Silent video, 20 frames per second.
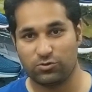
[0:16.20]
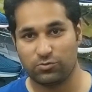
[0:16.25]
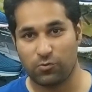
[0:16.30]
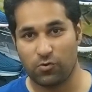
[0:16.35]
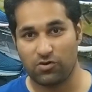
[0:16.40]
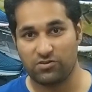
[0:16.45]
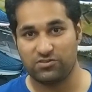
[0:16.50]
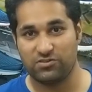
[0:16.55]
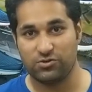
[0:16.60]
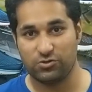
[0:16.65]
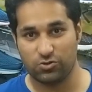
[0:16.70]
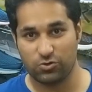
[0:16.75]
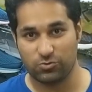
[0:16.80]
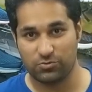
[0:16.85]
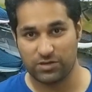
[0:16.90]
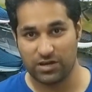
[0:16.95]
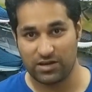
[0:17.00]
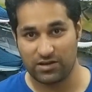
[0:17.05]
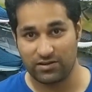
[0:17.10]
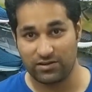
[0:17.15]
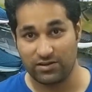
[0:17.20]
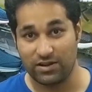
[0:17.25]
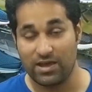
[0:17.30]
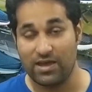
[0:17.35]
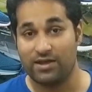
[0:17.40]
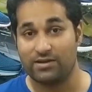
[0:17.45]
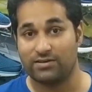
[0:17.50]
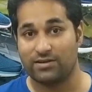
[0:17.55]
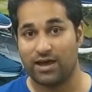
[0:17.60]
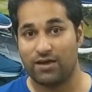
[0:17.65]
Sports YouTube channel.
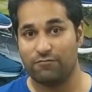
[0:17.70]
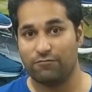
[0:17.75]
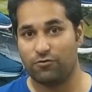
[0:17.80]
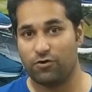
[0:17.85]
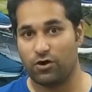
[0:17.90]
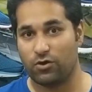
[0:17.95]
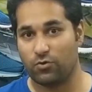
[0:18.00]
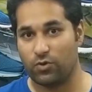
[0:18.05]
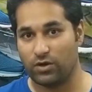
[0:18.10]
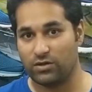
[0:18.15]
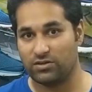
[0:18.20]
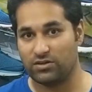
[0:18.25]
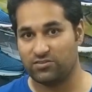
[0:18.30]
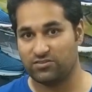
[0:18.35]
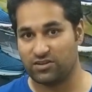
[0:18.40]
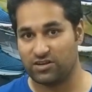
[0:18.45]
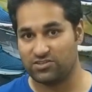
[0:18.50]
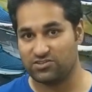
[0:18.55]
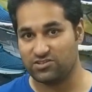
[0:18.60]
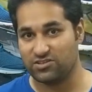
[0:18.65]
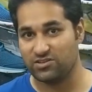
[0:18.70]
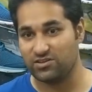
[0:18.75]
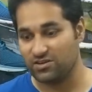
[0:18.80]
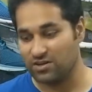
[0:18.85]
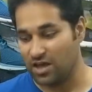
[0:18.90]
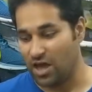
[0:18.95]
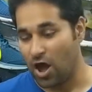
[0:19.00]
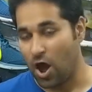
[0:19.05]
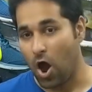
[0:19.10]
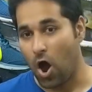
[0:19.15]
Time for a quick discussion
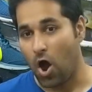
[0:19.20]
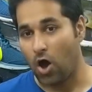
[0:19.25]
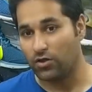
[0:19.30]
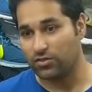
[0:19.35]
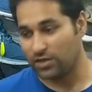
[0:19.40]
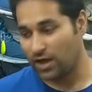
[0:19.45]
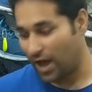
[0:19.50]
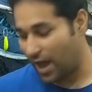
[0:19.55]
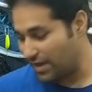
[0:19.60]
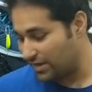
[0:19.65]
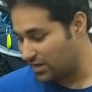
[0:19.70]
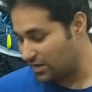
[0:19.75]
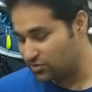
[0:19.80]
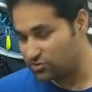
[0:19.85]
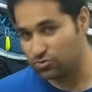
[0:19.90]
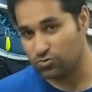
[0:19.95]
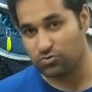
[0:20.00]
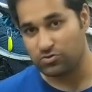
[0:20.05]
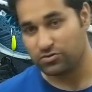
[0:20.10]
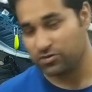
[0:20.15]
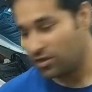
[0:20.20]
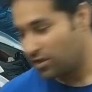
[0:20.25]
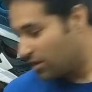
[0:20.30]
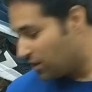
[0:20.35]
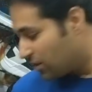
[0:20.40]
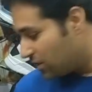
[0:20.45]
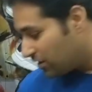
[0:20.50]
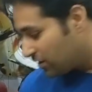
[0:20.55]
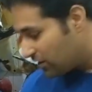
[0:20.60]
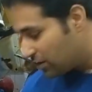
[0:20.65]
on the hiking shoes.
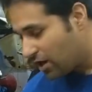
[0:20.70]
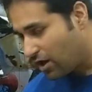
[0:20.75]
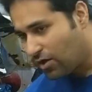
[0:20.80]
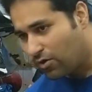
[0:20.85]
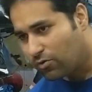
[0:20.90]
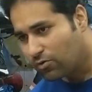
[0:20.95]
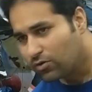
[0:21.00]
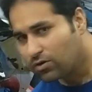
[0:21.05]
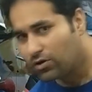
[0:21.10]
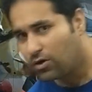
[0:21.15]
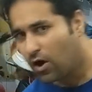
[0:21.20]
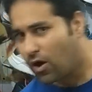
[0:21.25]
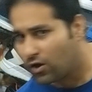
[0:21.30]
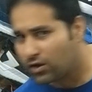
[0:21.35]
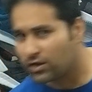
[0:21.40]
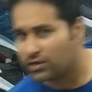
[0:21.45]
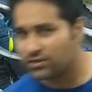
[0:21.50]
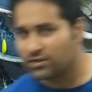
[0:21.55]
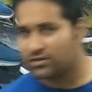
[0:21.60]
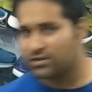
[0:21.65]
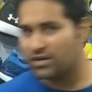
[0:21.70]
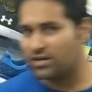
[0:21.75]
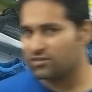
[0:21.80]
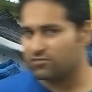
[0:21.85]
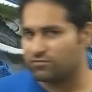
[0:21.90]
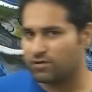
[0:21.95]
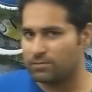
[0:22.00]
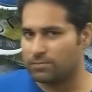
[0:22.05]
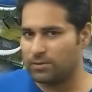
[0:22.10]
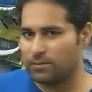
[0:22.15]
Now, gone are the
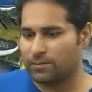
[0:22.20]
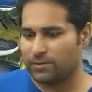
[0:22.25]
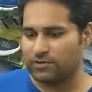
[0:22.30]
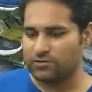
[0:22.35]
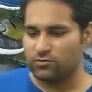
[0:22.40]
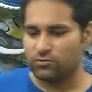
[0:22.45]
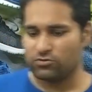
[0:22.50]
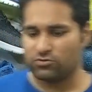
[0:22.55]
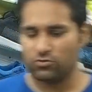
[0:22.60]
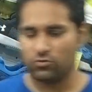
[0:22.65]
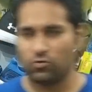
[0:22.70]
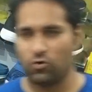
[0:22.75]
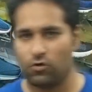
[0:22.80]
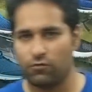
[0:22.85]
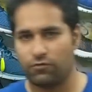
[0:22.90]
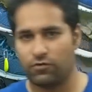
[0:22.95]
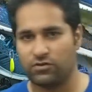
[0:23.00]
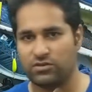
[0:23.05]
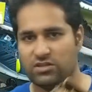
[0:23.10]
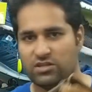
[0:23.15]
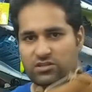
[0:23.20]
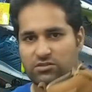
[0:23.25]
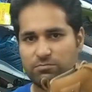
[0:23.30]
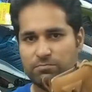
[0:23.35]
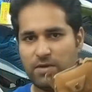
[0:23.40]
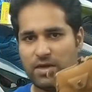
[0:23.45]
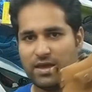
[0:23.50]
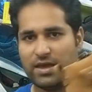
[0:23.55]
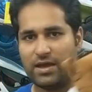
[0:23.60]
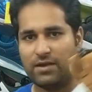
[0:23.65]
days when people used to go for these
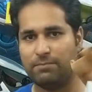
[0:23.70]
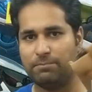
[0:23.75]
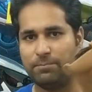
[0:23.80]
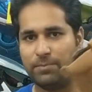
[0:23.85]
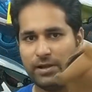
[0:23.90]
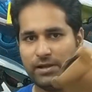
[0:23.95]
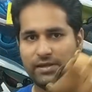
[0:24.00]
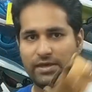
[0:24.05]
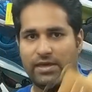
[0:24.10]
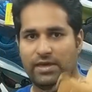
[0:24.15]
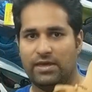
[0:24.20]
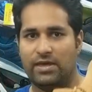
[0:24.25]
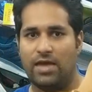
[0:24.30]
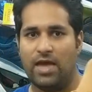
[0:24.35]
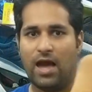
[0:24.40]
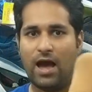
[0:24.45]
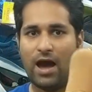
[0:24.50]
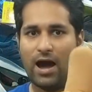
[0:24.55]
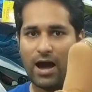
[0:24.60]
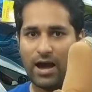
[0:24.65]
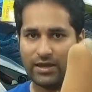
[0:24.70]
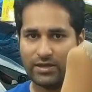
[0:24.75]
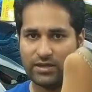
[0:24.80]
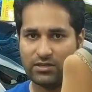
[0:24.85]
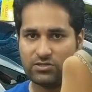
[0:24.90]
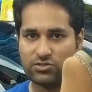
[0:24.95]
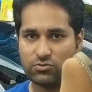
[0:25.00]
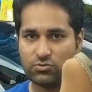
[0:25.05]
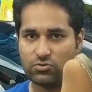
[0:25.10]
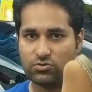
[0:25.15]
big and bulky hiking
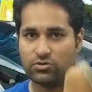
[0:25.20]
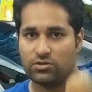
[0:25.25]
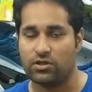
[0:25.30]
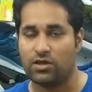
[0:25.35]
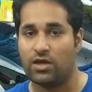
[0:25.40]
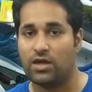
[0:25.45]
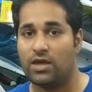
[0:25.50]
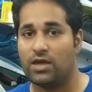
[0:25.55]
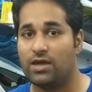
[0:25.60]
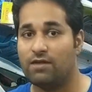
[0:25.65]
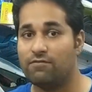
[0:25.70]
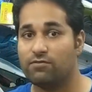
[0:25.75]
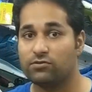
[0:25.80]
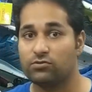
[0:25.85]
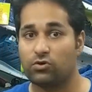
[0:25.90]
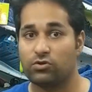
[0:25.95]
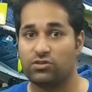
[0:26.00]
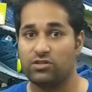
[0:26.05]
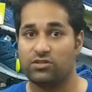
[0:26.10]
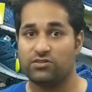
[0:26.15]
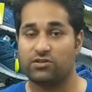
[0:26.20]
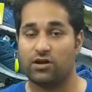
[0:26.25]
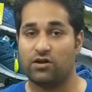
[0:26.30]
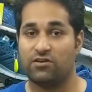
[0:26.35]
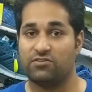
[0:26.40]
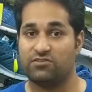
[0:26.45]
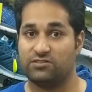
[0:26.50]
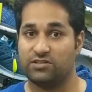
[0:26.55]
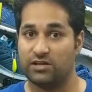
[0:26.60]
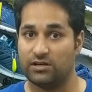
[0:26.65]
shoes. Even though these are
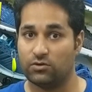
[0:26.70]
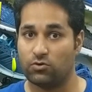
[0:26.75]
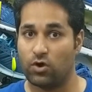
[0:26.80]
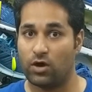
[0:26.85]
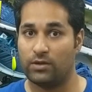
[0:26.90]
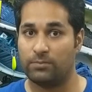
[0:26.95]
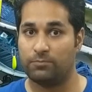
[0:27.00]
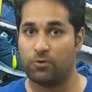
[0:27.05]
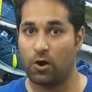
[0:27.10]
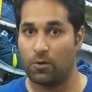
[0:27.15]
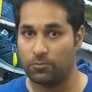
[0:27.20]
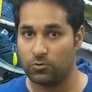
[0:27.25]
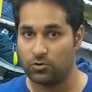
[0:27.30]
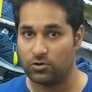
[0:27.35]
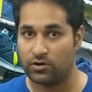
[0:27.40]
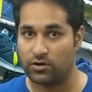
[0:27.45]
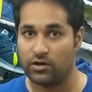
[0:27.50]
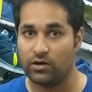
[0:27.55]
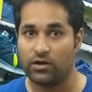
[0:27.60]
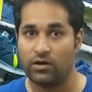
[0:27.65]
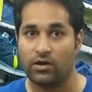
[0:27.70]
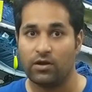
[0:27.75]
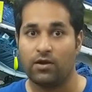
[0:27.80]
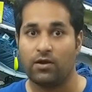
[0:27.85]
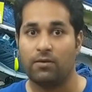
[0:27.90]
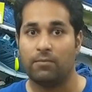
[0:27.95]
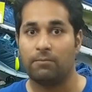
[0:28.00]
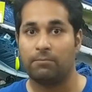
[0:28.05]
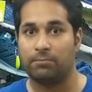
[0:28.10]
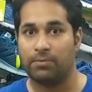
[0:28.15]
still quite popular,
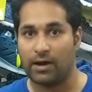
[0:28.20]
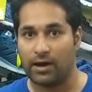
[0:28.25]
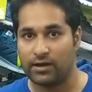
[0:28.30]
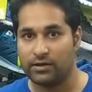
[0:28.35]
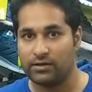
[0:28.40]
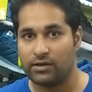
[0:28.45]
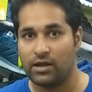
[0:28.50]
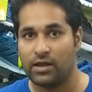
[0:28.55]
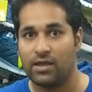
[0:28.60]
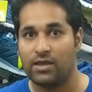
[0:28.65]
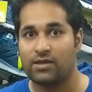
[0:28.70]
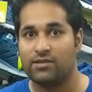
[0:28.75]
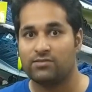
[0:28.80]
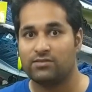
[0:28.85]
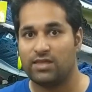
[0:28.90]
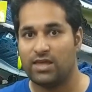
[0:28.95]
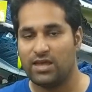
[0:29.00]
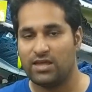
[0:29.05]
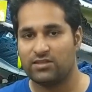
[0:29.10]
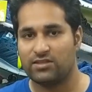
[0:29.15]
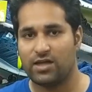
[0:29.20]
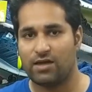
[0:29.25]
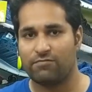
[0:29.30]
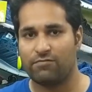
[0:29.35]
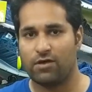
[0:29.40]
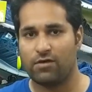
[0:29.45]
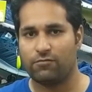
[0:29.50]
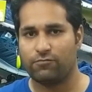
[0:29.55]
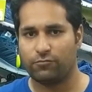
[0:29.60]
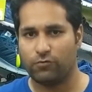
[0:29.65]
but things have
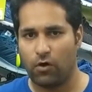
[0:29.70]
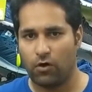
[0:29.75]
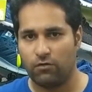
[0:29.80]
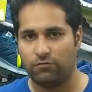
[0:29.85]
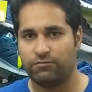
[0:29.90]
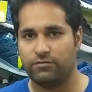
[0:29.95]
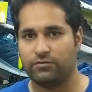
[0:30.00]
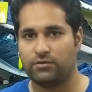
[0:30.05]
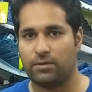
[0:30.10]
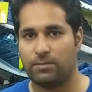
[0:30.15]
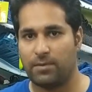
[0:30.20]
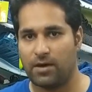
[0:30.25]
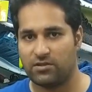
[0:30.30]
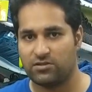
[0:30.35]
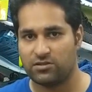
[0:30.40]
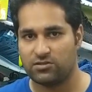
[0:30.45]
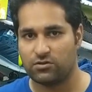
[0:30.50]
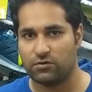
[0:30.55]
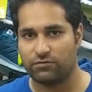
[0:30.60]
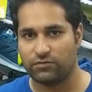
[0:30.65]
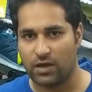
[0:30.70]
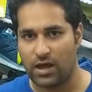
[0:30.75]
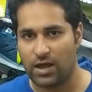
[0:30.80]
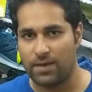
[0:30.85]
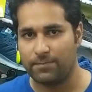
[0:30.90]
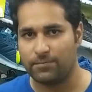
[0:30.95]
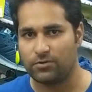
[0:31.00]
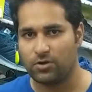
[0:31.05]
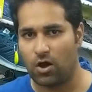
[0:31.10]
evolved with the passage of time.